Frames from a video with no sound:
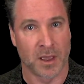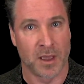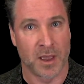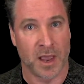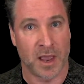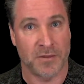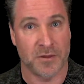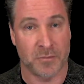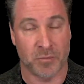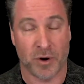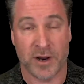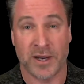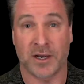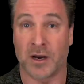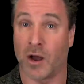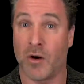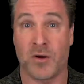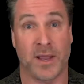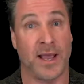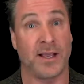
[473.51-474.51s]
And they're bringing,
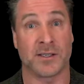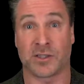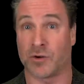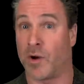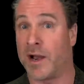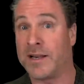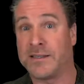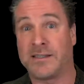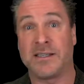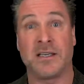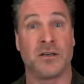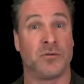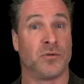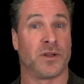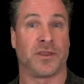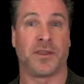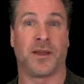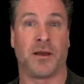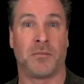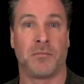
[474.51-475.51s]
okay, so I deal
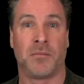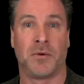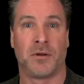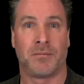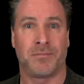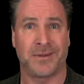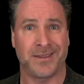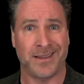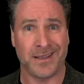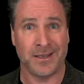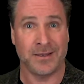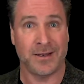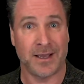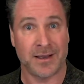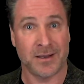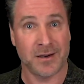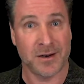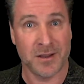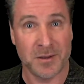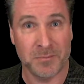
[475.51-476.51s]
with them. But then
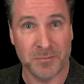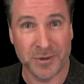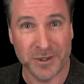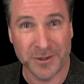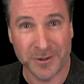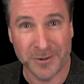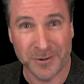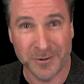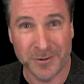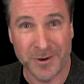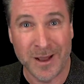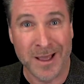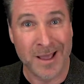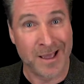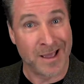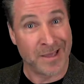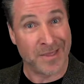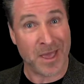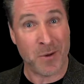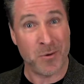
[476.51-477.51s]
out of the blue,
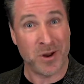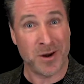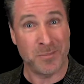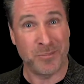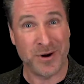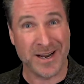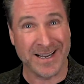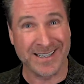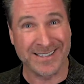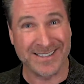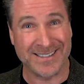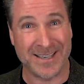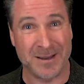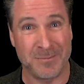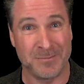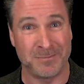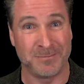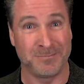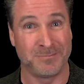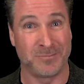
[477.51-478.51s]
they want to bring in
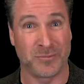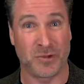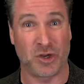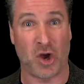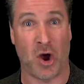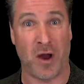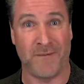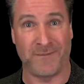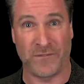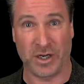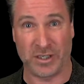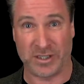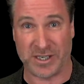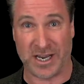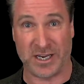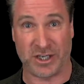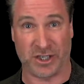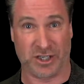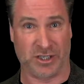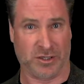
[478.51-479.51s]
some
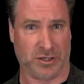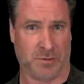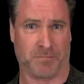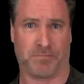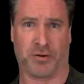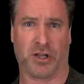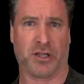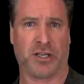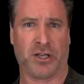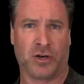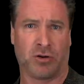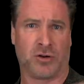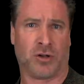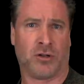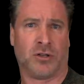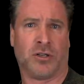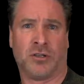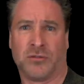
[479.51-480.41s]
conversation, some political